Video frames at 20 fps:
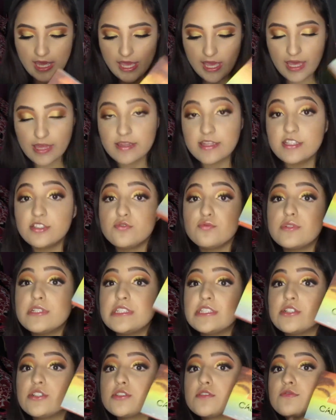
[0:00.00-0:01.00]
and this
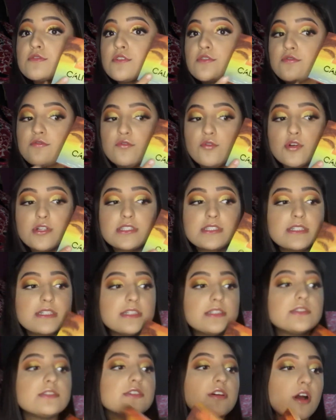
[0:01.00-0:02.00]
retails for
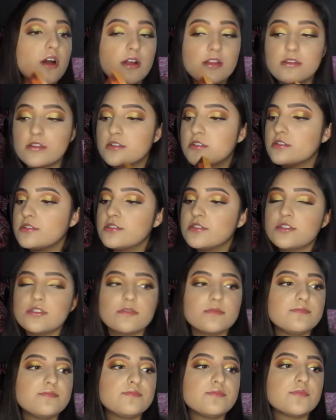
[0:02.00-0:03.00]
$14.